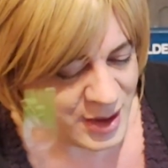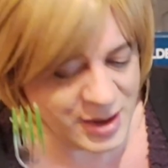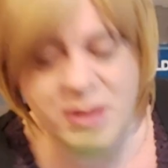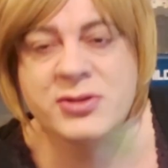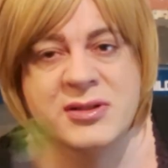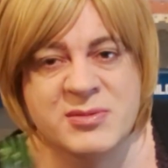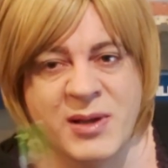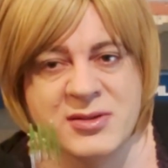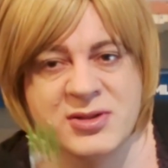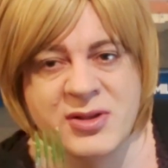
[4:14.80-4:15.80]
And I'll
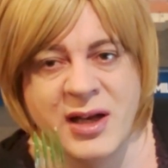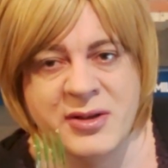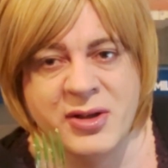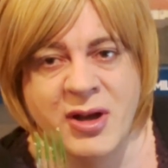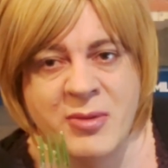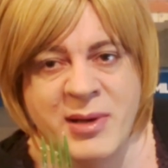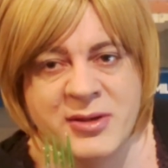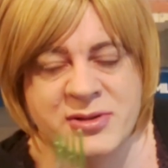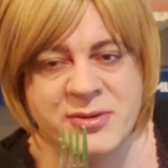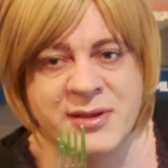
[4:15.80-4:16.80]
explain to you how you go
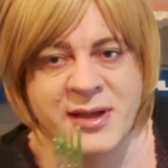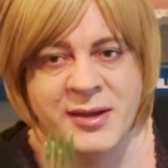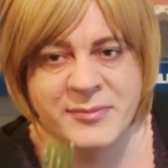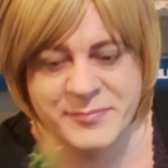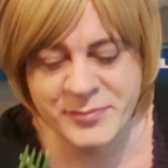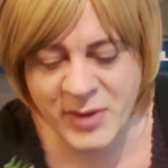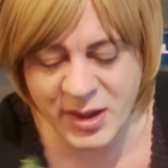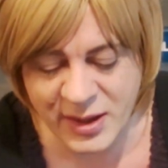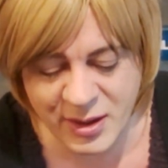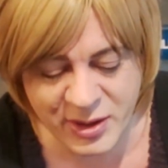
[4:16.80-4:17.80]
about doing that
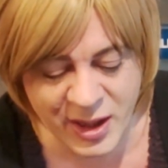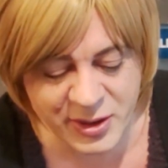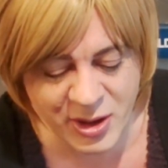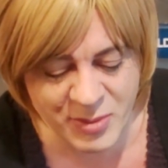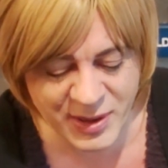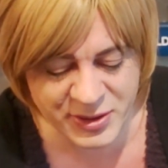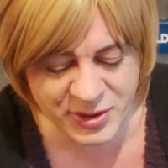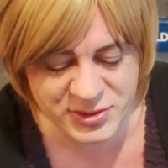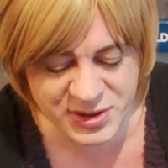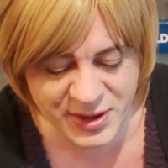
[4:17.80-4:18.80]
and how you go about
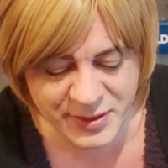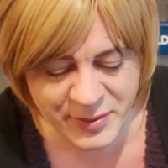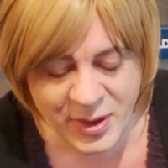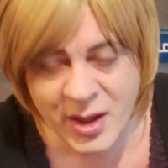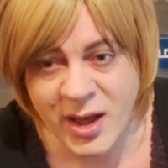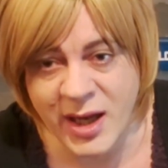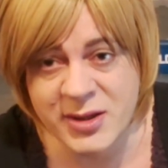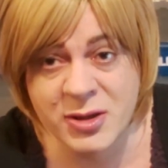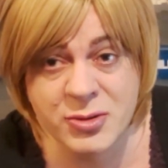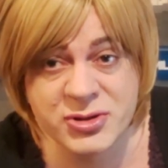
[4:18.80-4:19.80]
using it.
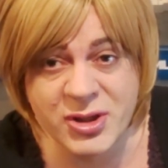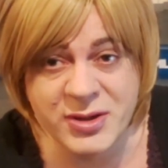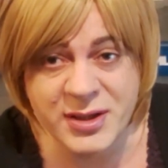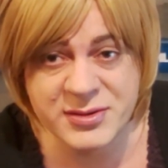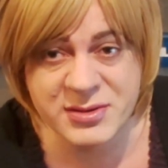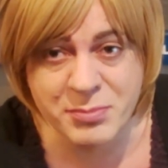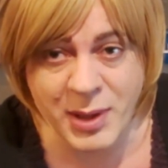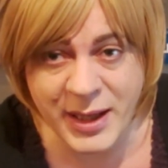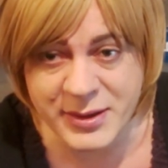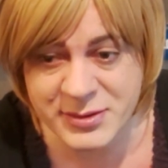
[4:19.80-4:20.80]
And you'll also need some
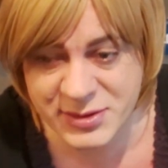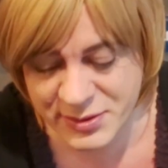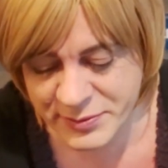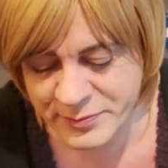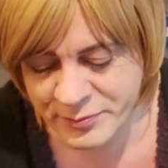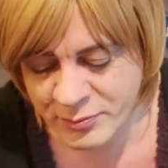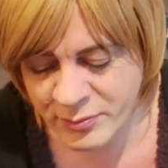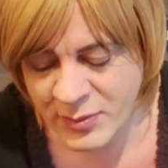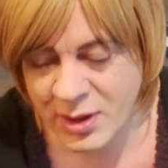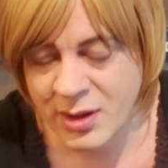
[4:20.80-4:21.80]
paint.
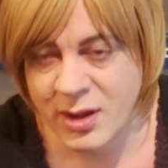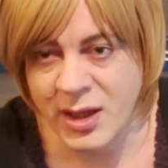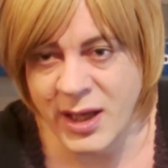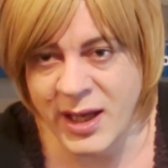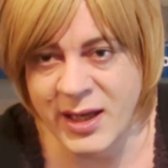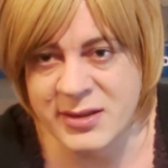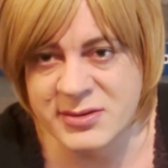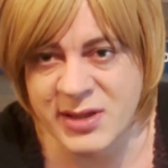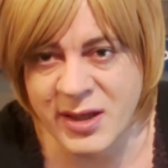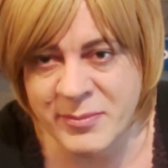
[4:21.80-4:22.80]

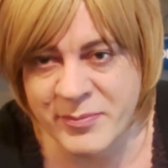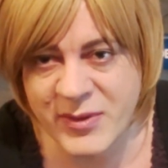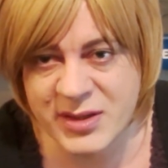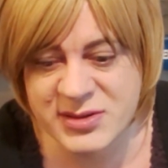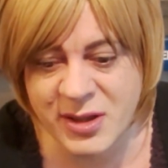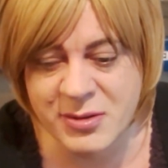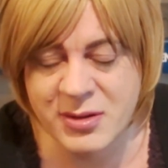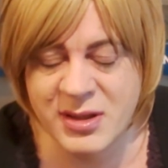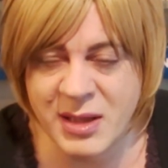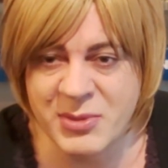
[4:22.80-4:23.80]
And so
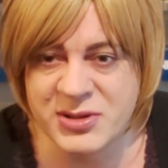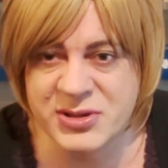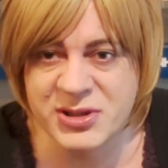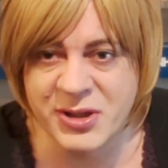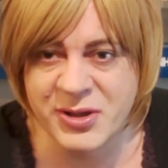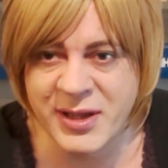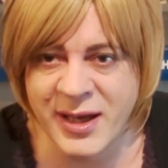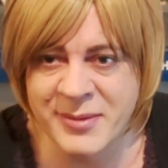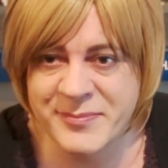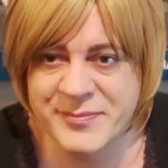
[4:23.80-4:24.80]
let me just show you
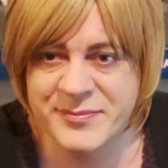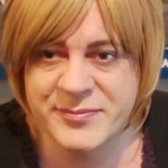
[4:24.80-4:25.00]
that.